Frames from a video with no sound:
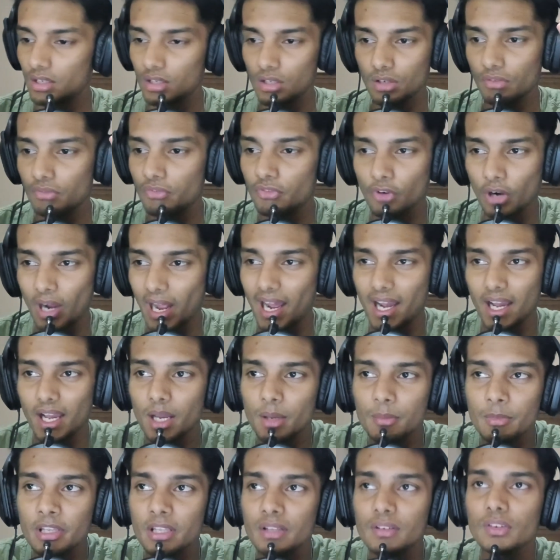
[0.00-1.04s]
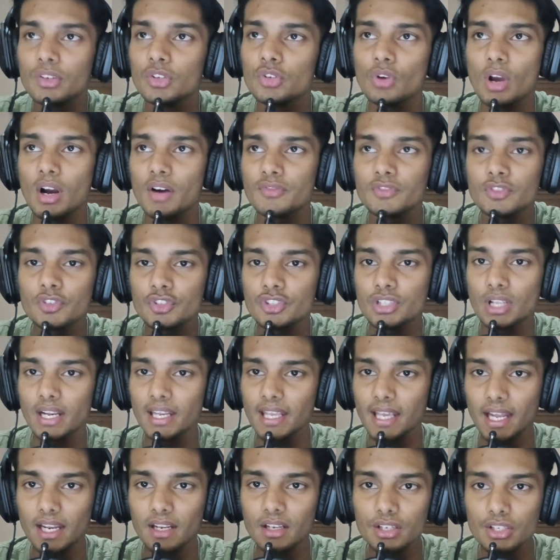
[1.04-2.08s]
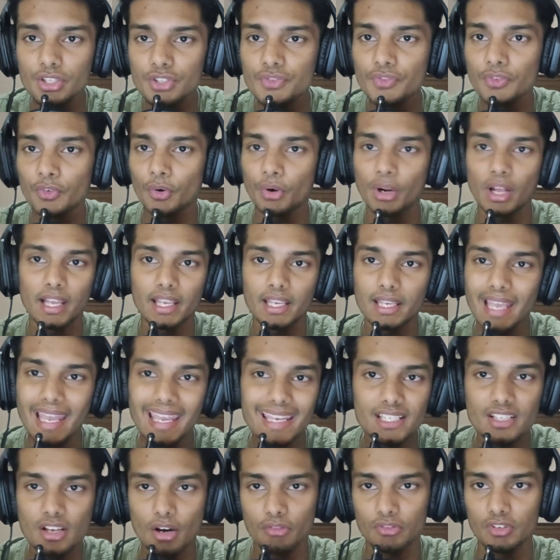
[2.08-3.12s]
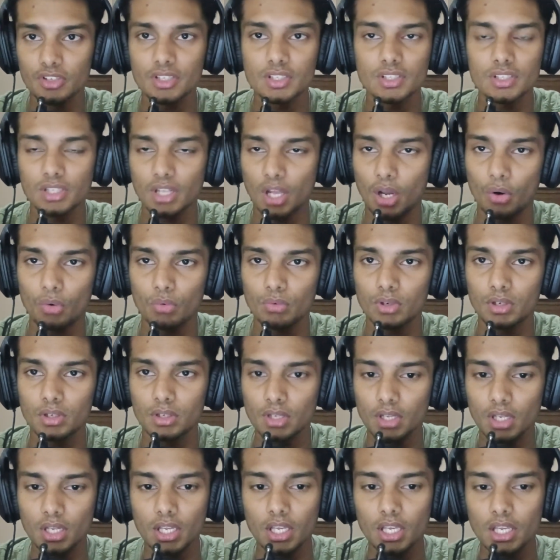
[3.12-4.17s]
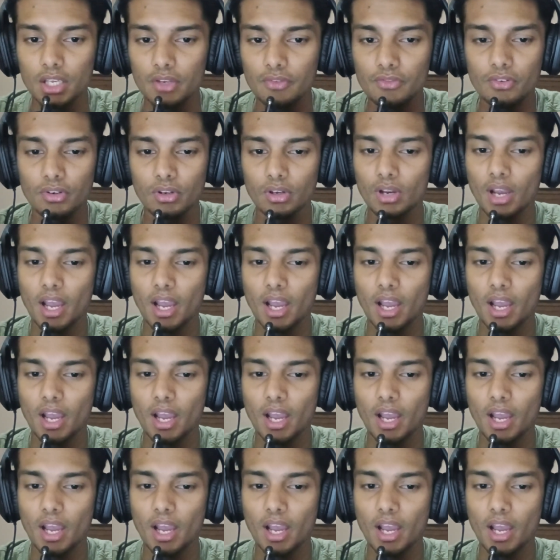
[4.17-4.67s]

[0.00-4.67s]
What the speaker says: for, I mean, you have to study at least for like 8 hours now. If you